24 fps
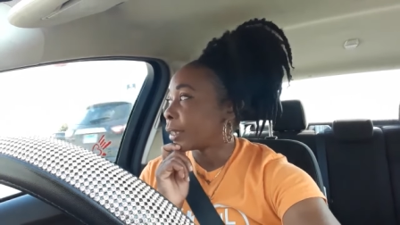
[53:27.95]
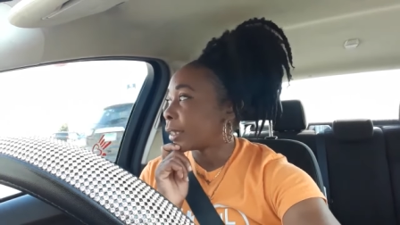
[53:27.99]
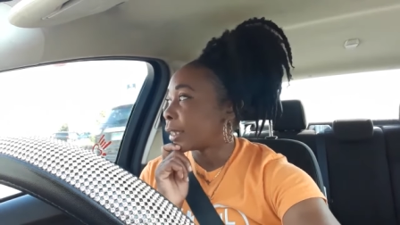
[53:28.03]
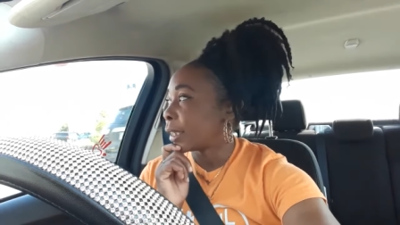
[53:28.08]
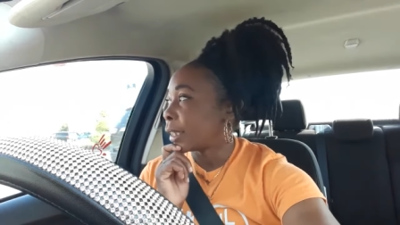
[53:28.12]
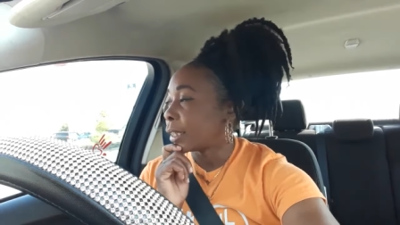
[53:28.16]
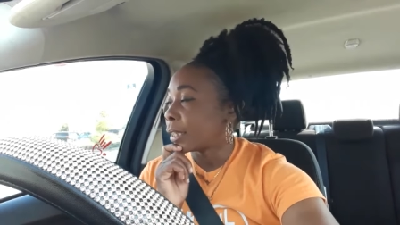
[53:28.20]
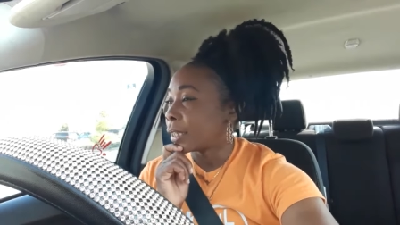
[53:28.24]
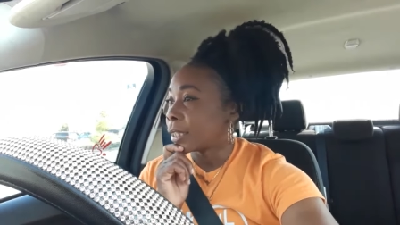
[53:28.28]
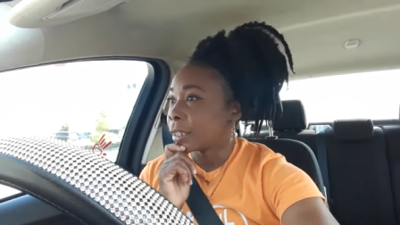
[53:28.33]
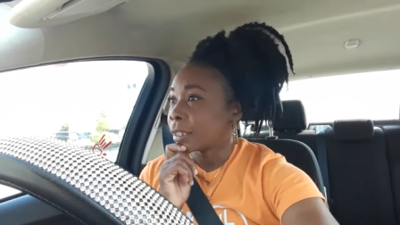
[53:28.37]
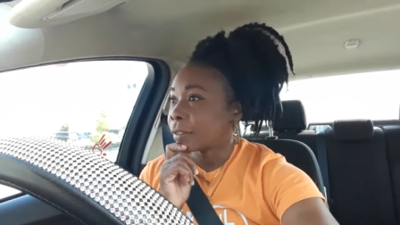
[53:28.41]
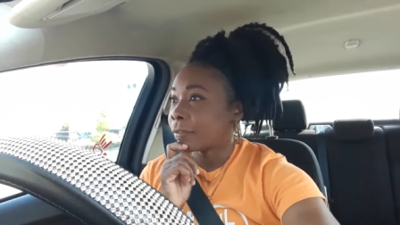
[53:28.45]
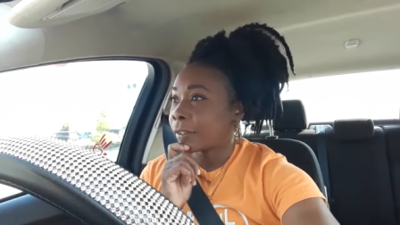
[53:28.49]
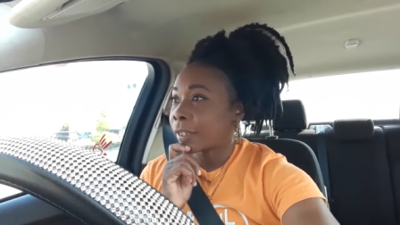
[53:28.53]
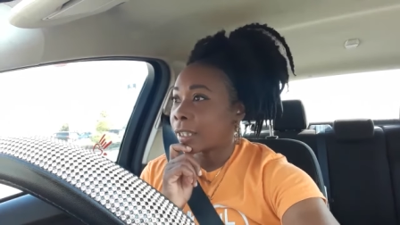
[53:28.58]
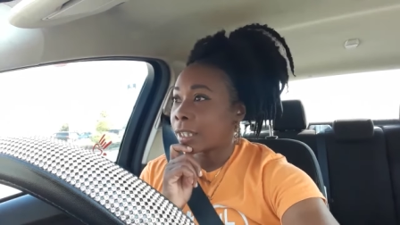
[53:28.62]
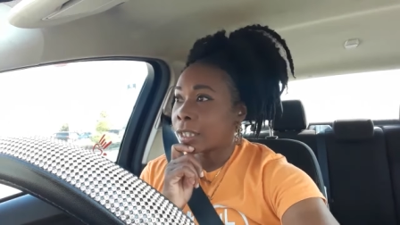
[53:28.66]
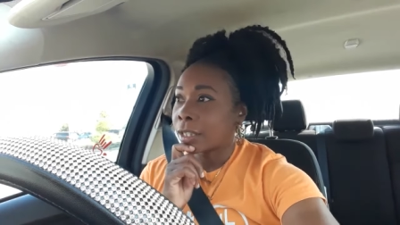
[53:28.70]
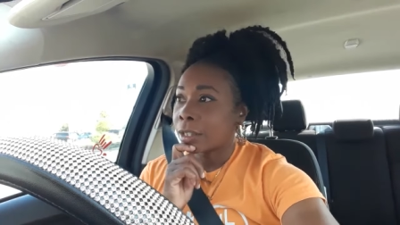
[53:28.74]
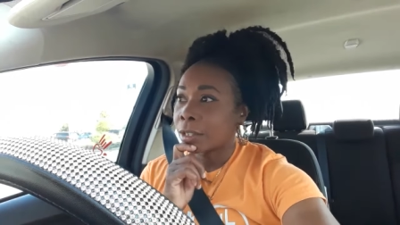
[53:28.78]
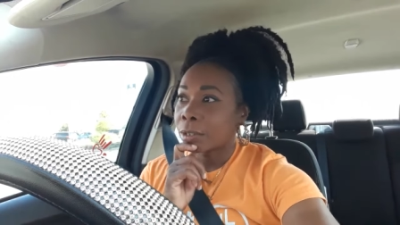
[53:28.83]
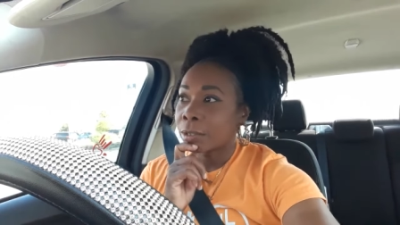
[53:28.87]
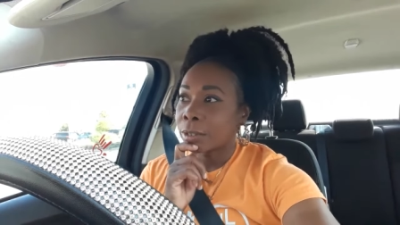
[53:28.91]
to end this
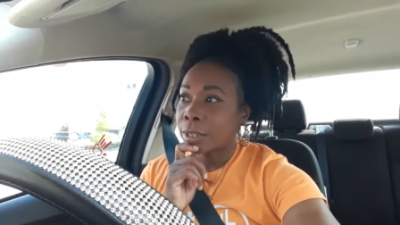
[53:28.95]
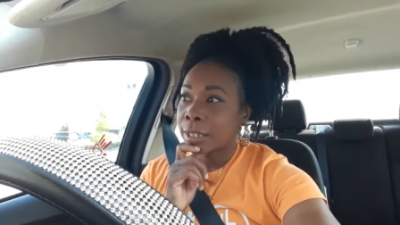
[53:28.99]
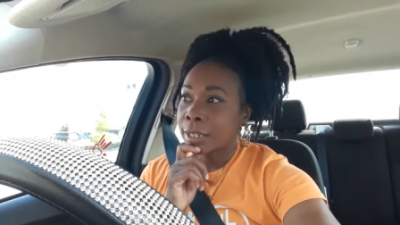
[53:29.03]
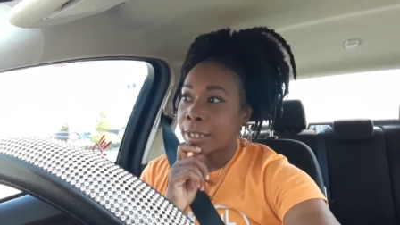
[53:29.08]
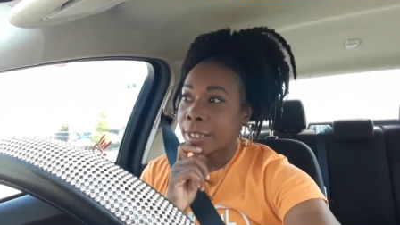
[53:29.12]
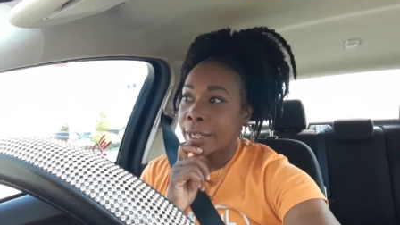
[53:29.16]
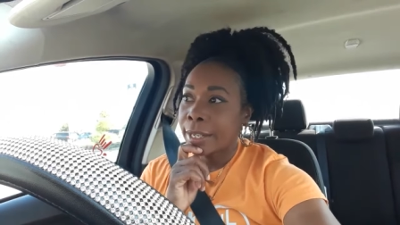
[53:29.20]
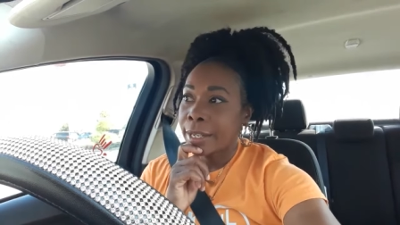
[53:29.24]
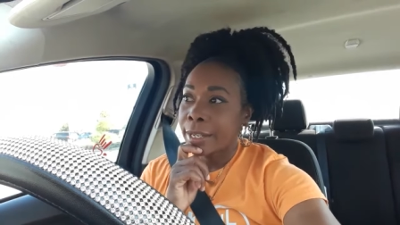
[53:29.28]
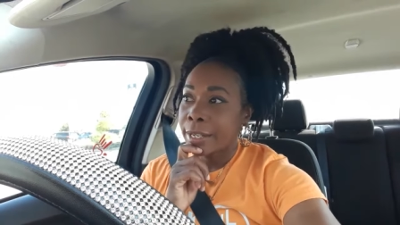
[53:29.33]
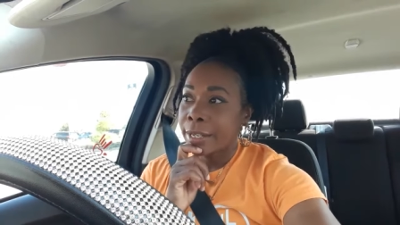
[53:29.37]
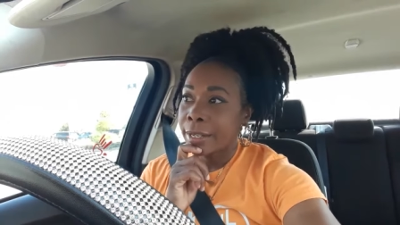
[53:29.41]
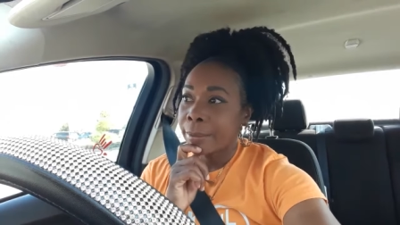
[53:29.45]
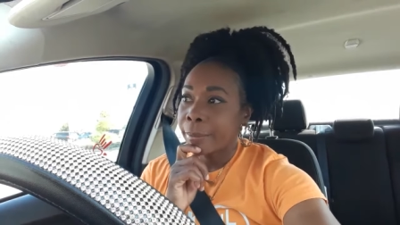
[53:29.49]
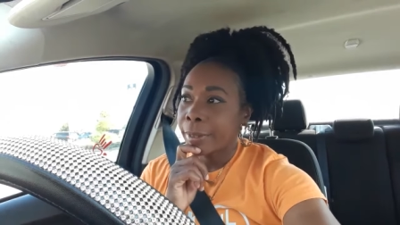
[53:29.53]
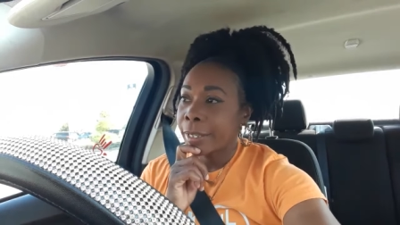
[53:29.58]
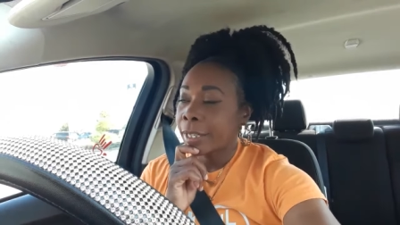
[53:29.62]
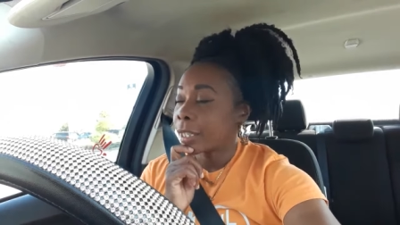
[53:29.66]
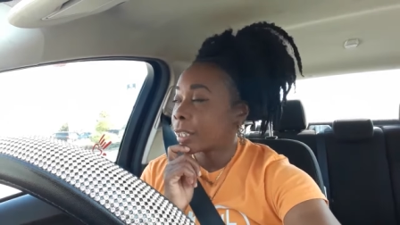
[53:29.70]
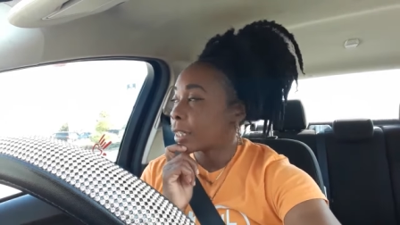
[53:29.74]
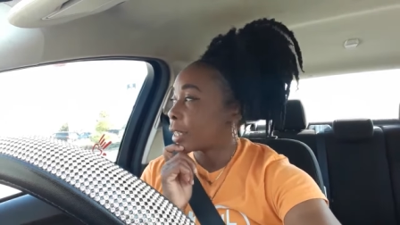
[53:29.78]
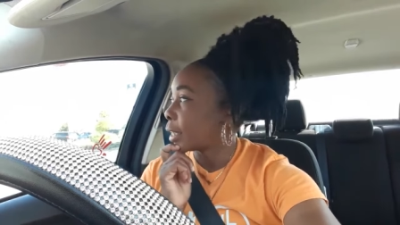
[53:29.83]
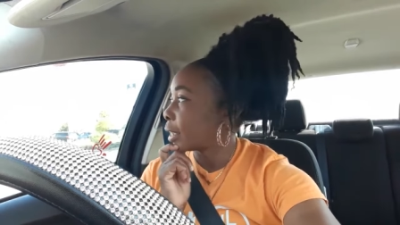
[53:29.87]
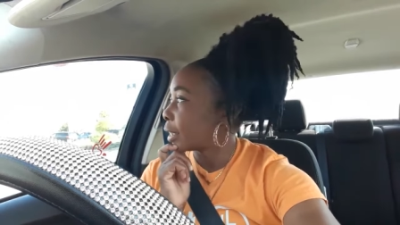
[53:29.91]
video today
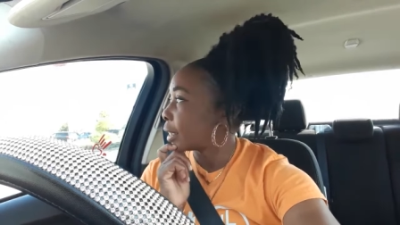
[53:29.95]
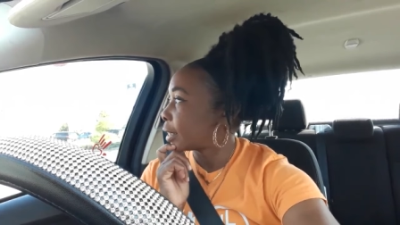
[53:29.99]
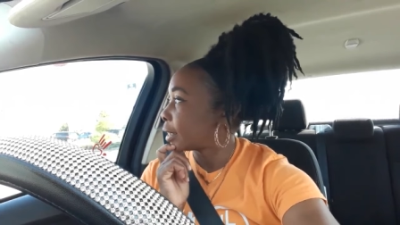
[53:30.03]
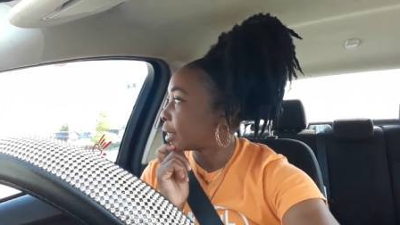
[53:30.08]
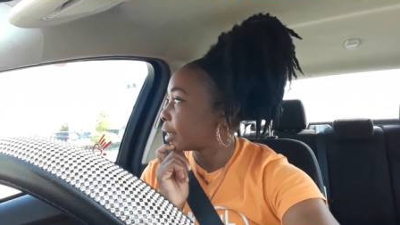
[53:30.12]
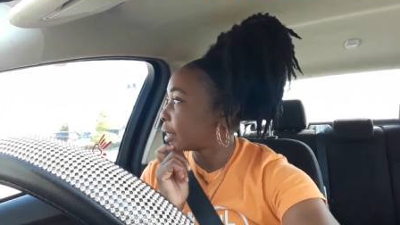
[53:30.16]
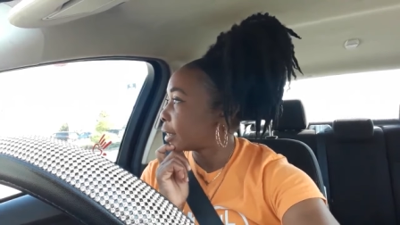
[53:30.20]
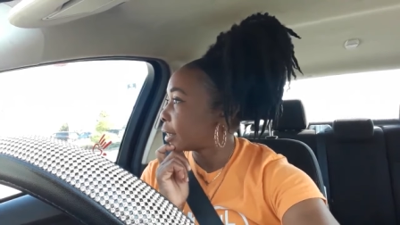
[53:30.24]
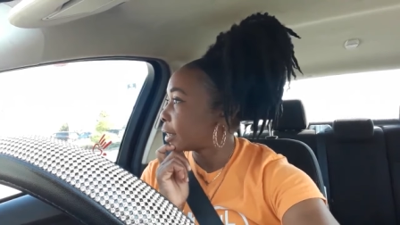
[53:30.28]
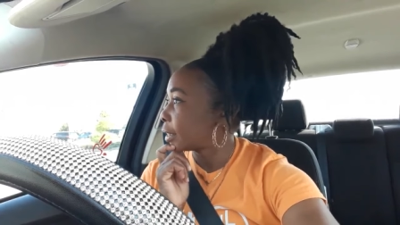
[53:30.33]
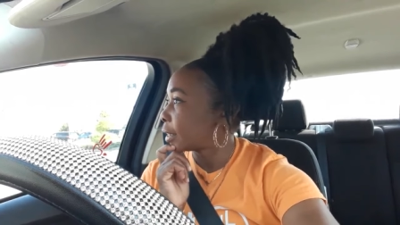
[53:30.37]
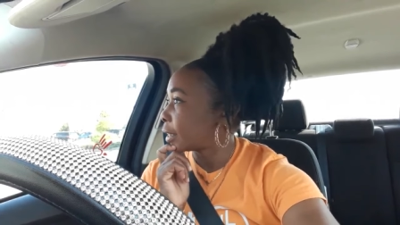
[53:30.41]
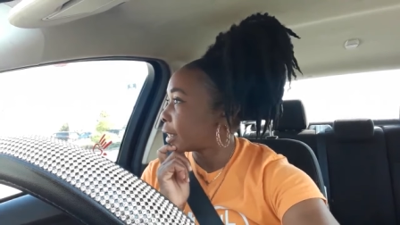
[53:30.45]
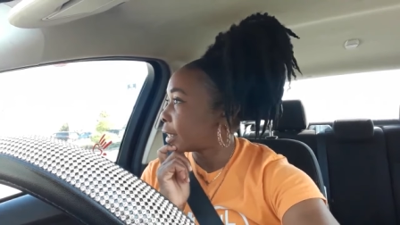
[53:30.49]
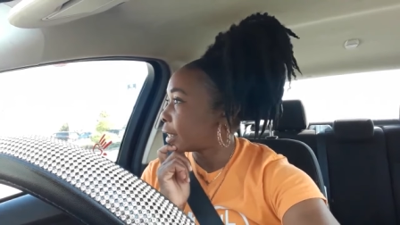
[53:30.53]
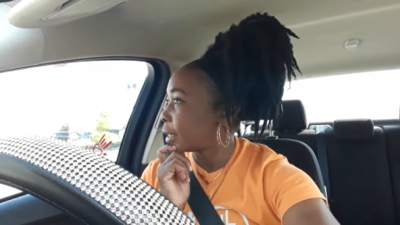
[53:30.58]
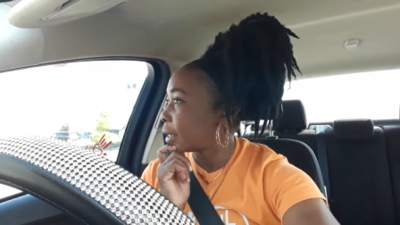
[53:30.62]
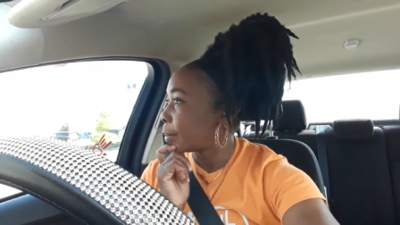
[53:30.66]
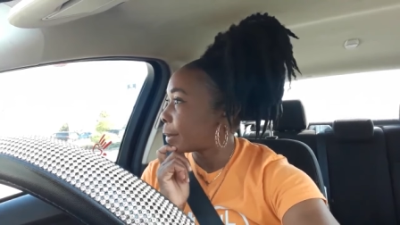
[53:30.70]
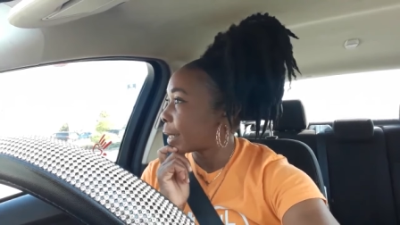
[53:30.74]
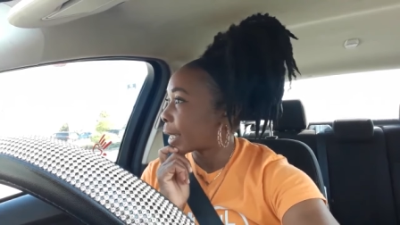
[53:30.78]
because um,